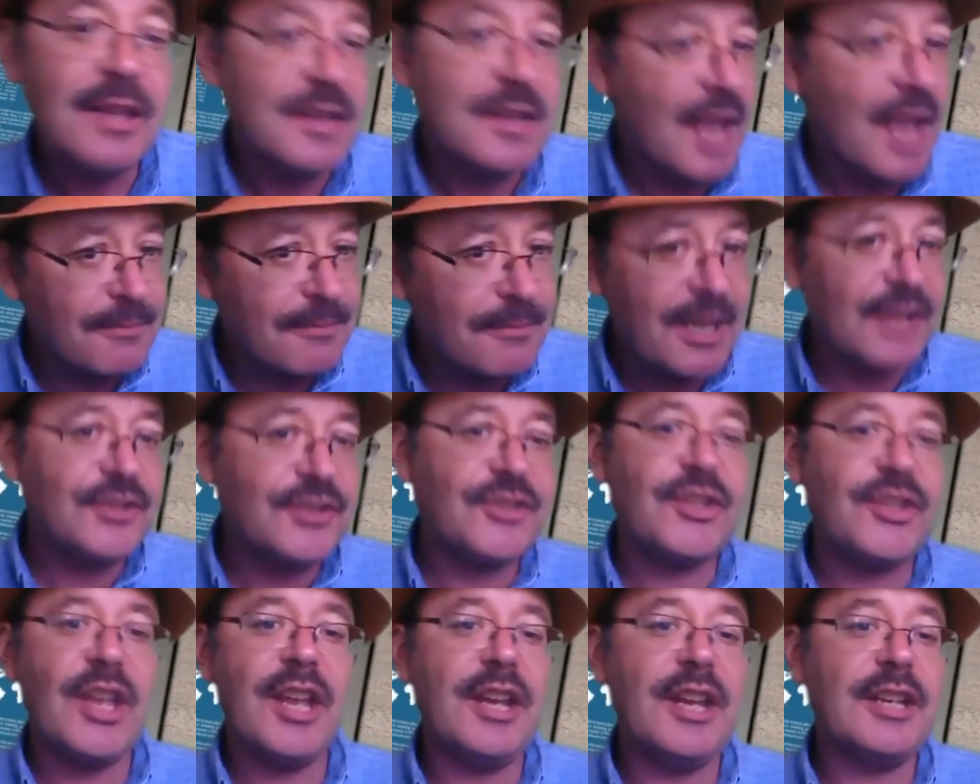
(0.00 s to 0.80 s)
I'm not
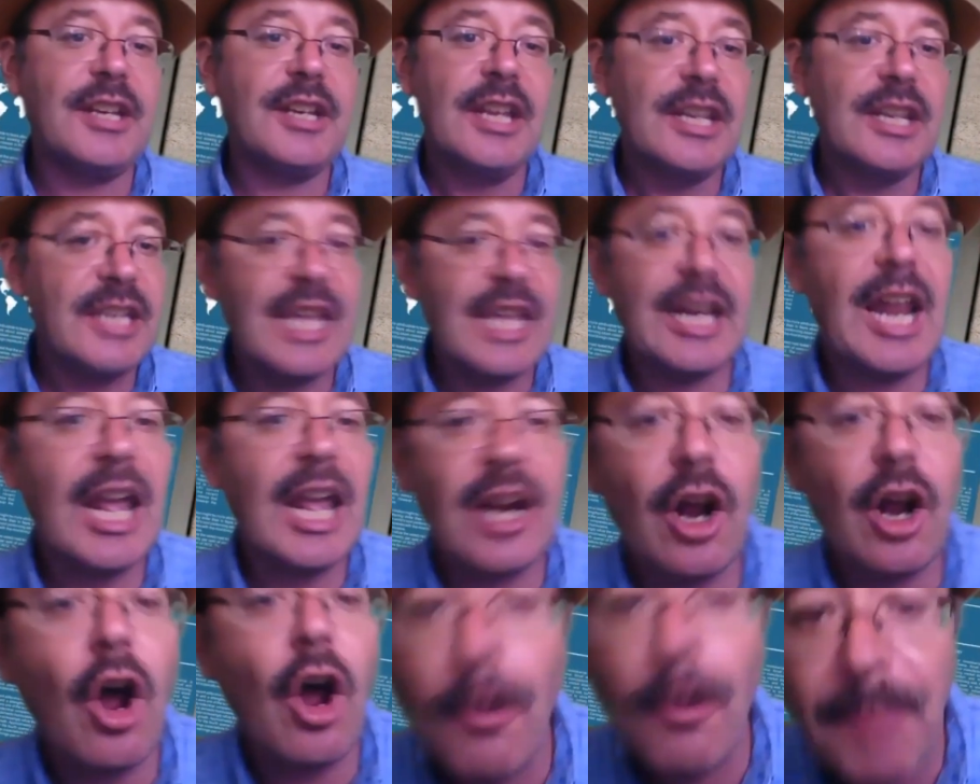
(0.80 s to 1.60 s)
saying get
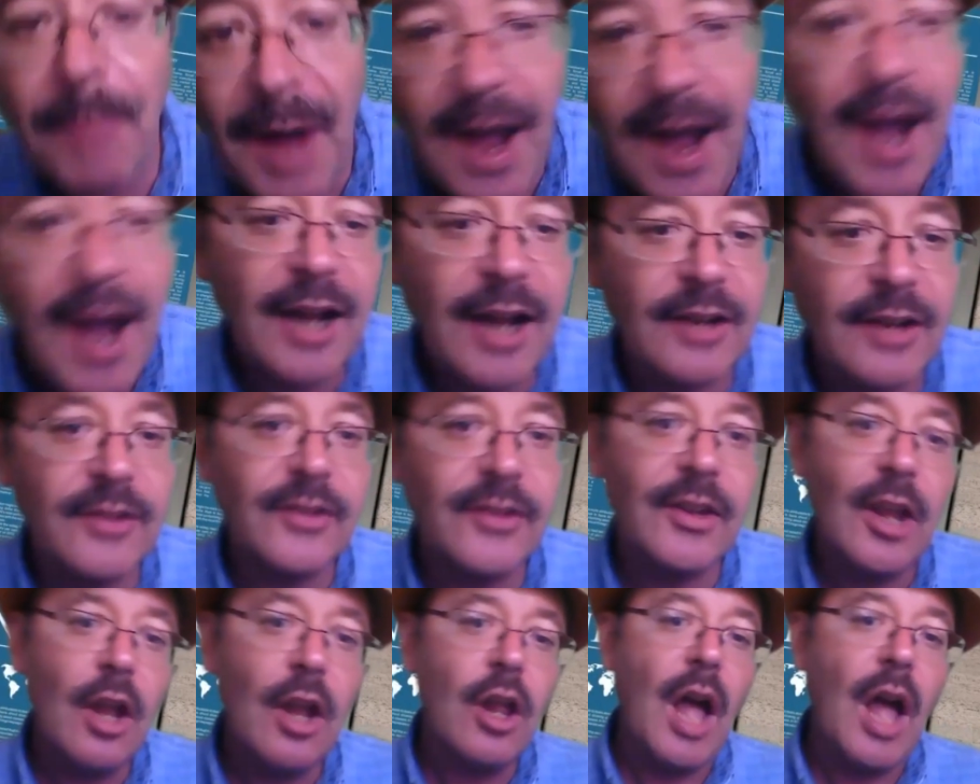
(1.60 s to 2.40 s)
out of all bonds.
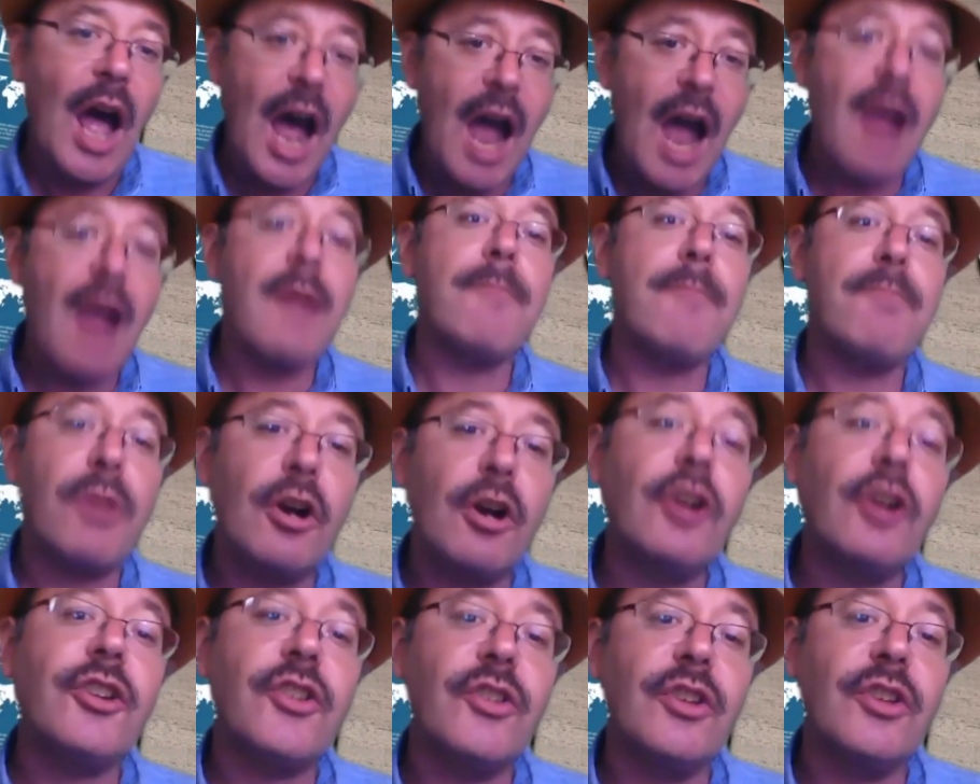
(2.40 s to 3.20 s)
I
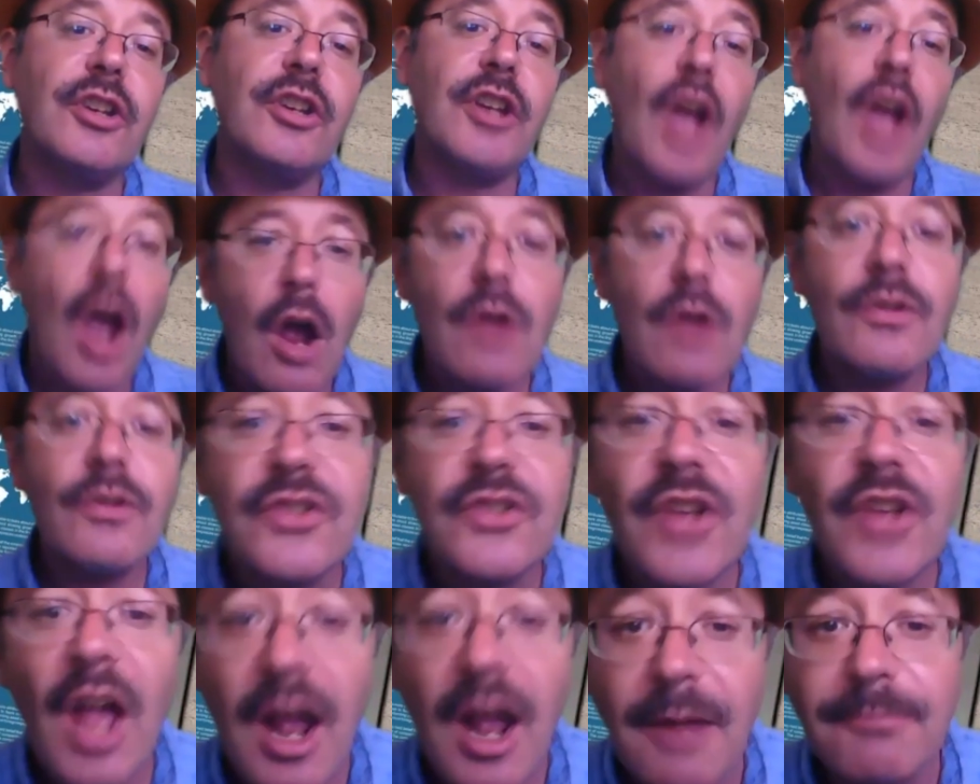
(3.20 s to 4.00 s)
personally own
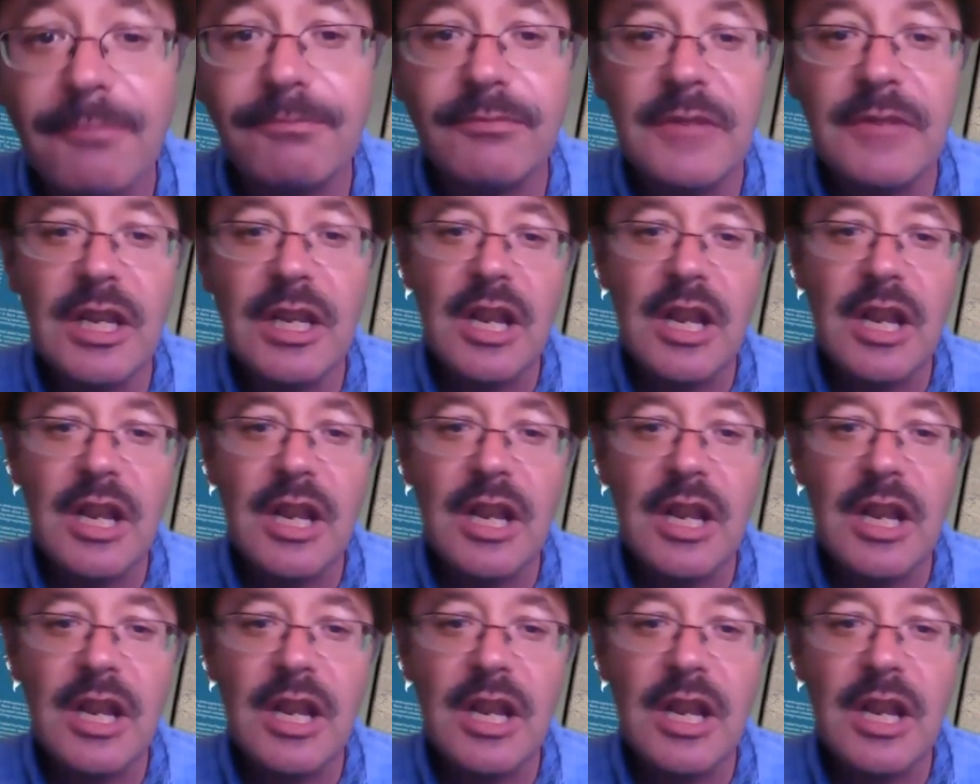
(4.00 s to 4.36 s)
some,